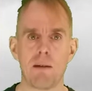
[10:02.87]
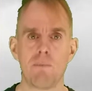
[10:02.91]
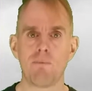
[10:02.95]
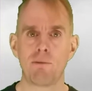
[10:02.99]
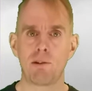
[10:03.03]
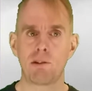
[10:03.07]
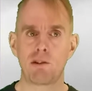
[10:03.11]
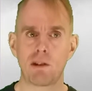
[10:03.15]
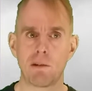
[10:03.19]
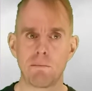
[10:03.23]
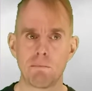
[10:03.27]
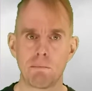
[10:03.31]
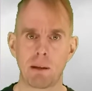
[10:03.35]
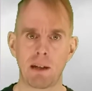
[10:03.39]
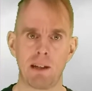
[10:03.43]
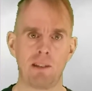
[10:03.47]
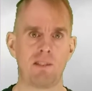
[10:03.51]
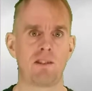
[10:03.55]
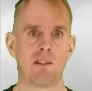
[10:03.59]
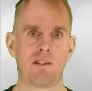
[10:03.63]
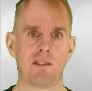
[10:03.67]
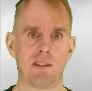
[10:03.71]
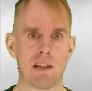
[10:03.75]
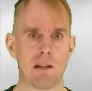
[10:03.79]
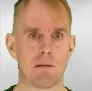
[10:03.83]
aim for
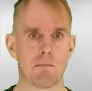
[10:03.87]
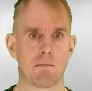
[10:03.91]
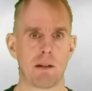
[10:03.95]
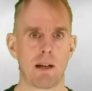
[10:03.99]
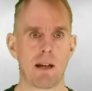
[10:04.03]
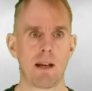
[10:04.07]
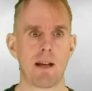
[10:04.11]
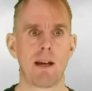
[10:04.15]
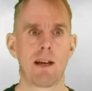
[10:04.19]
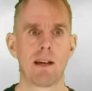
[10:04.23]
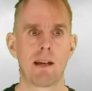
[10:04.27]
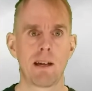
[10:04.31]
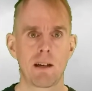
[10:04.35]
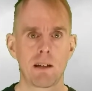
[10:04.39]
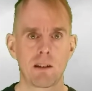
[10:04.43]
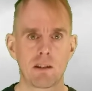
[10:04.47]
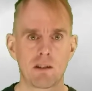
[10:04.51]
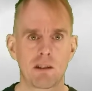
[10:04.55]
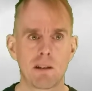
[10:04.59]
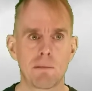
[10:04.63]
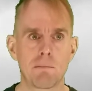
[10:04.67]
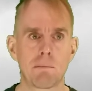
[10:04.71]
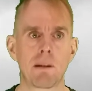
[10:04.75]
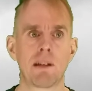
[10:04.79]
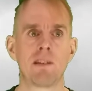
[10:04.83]
simplicity.
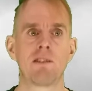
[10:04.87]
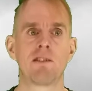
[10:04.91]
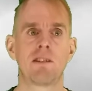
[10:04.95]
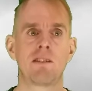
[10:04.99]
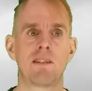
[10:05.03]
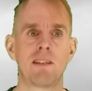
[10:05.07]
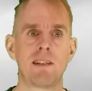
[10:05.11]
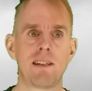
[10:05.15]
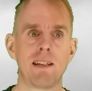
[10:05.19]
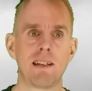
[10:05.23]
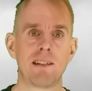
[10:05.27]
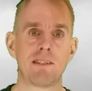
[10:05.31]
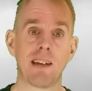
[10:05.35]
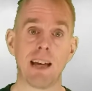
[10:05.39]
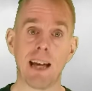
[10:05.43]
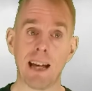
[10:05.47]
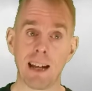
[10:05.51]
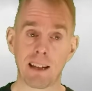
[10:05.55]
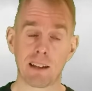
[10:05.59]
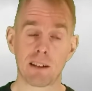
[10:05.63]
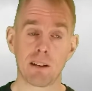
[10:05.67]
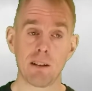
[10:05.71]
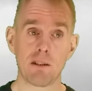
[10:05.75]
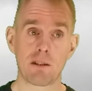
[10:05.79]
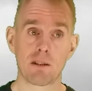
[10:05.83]
Simplicity is
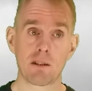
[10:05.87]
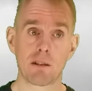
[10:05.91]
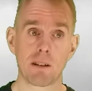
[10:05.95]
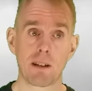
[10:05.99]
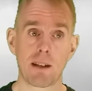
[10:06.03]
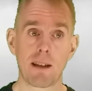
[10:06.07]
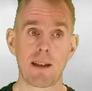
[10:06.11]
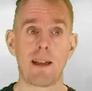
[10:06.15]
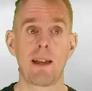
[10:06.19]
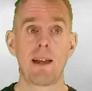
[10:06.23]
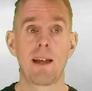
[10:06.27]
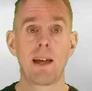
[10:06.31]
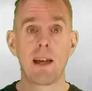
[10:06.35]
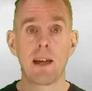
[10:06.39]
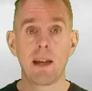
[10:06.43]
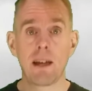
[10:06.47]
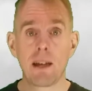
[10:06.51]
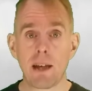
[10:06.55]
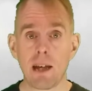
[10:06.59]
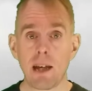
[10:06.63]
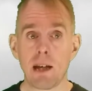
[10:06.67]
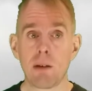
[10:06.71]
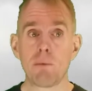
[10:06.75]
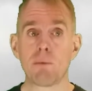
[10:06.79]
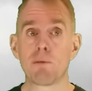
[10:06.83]
elegant.
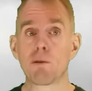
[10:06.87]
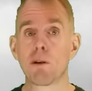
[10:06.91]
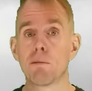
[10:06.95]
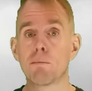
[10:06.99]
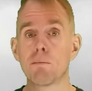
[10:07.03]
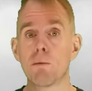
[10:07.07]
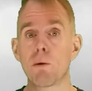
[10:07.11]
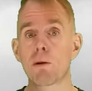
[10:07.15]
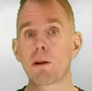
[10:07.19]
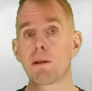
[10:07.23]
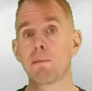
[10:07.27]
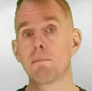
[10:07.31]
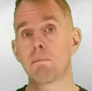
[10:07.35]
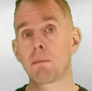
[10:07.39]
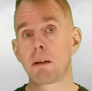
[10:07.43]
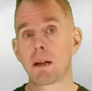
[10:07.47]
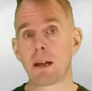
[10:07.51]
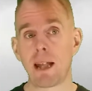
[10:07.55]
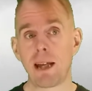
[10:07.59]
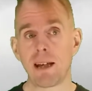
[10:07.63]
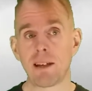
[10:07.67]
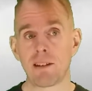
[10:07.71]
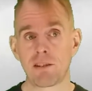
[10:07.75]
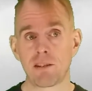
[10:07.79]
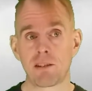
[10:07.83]
Here we've got more
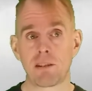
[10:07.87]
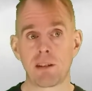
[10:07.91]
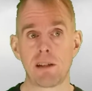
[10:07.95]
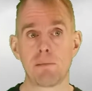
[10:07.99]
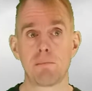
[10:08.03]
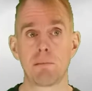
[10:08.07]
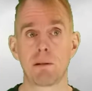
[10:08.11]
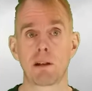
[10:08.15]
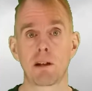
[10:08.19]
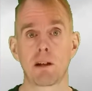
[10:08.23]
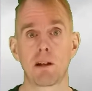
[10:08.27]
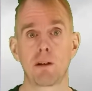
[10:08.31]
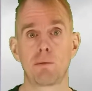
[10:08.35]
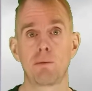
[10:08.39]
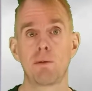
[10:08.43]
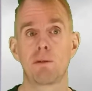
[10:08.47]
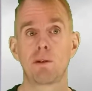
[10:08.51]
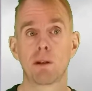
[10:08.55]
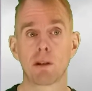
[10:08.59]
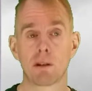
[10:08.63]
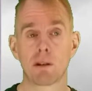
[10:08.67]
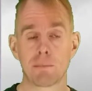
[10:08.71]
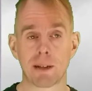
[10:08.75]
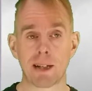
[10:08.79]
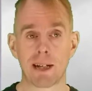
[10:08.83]
complexity because
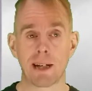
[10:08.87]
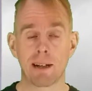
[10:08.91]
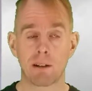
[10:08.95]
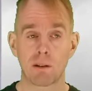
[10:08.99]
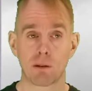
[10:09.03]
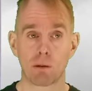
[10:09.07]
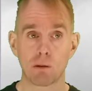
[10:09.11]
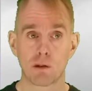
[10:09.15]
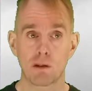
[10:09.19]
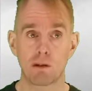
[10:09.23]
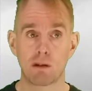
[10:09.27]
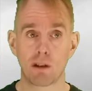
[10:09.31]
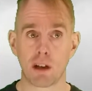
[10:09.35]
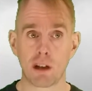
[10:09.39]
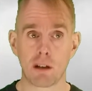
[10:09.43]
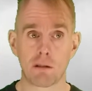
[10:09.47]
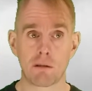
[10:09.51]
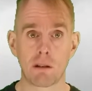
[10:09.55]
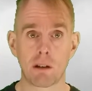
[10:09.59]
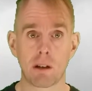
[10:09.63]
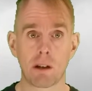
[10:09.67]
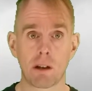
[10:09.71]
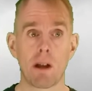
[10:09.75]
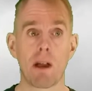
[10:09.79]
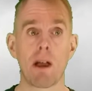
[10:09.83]
we've got a mechanical
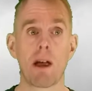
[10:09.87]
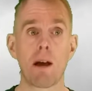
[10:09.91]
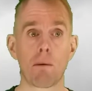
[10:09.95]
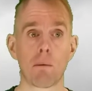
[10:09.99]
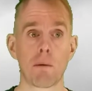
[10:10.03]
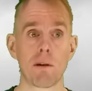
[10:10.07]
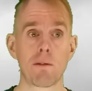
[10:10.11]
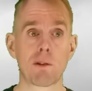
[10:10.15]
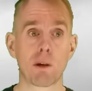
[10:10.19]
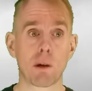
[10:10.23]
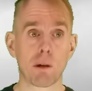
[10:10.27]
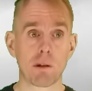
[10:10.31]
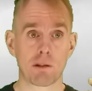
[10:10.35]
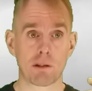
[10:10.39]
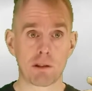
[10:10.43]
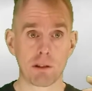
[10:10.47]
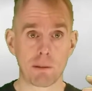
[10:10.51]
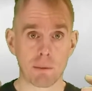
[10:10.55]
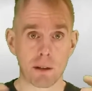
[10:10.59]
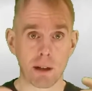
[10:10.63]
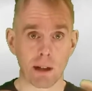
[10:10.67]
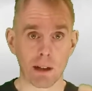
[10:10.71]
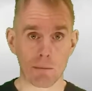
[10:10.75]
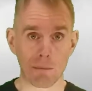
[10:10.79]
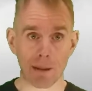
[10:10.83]
stirrer, we've got
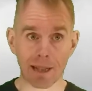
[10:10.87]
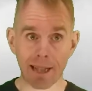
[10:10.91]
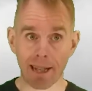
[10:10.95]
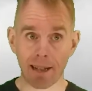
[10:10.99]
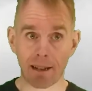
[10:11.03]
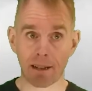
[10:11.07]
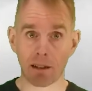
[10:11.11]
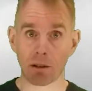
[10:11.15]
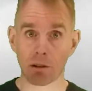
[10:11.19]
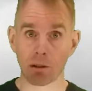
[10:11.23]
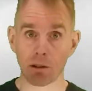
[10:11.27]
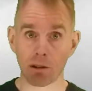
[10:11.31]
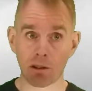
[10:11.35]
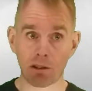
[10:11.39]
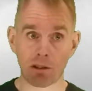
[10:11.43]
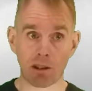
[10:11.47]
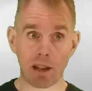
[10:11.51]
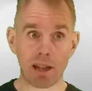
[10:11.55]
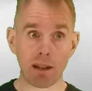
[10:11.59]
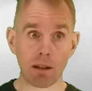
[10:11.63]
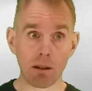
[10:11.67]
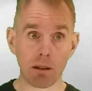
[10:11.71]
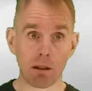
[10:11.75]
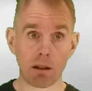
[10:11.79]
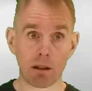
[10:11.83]
some kind of mechanical
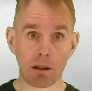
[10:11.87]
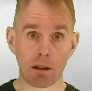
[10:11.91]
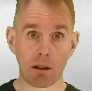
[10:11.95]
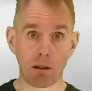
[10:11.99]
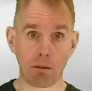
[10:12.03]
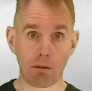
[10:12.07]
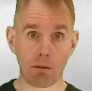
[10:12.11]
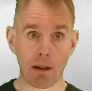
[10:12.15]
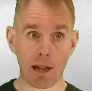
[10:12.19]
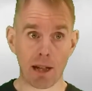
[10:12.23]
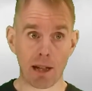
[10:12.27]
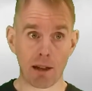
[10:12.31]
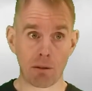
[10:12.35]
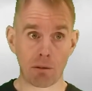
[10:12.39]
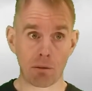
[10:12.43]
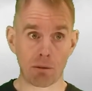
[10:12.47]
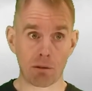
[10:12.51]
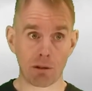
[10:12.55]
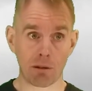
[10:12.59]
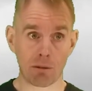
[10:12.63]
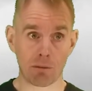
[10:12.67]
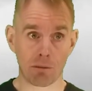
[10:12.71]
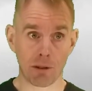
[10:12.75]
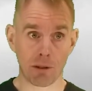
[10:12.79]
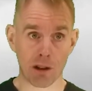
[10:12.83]
seal
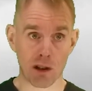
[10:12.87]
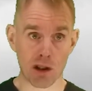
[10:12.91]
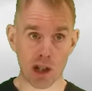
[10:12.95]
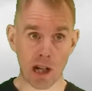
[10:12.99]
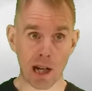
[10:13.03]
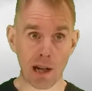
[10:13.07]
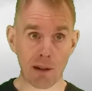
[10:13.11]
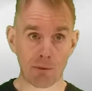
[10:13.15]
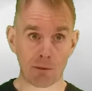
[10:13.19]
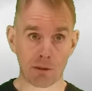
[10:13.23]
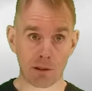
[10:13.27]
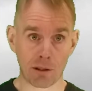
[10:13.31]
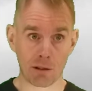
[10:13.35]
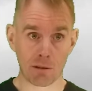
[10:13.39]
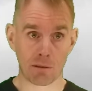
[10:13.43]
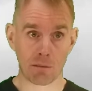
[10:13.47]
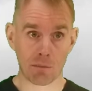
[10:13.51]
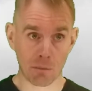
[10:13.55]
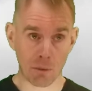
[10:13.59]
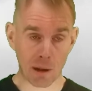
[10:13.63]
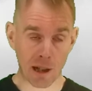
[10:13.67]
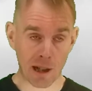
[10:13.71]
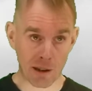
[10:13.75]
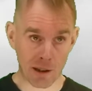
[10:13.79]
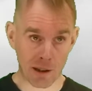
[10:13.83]
around the shaft,
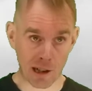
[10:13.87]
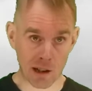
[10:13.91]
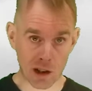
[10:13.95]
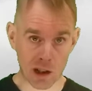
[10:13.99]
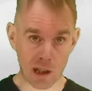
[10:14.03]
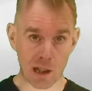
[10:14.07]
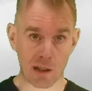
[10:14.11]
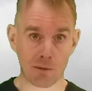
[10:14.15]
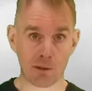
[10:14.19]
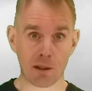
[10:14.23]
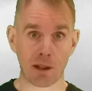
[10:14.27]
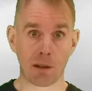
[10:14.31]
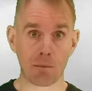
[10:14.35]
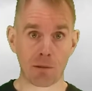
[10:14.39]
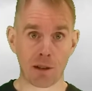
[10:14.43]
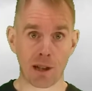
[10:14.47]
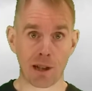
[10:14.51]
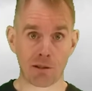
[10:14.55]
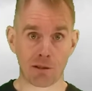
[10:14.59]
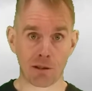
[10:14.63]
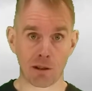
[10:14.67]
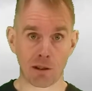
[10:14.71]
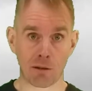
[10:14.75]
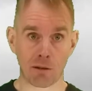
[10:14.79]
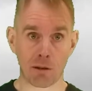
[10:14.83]
where that shaft comes
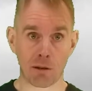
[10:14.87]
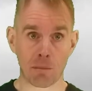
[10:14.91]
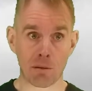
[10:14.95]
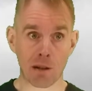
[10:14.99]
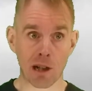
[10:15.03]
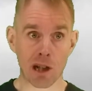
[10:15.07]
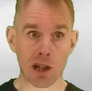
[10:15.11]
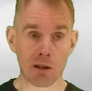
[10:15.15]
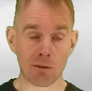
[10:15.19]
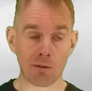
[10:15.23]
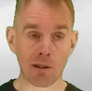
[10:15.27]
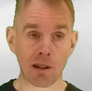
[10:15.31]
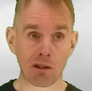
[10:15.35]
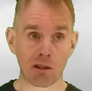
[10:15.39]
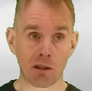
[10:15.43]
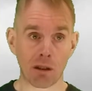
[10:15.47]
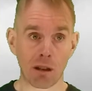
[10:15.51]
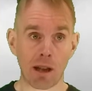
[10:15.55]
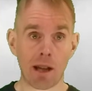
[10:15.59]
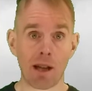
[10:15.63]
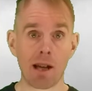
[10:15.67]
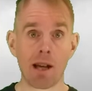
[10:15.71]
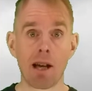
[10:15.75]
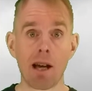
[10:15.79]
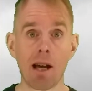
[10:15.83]
out of the pressure
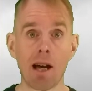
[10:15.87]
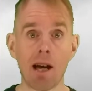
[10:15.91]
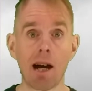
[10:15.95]
vessel,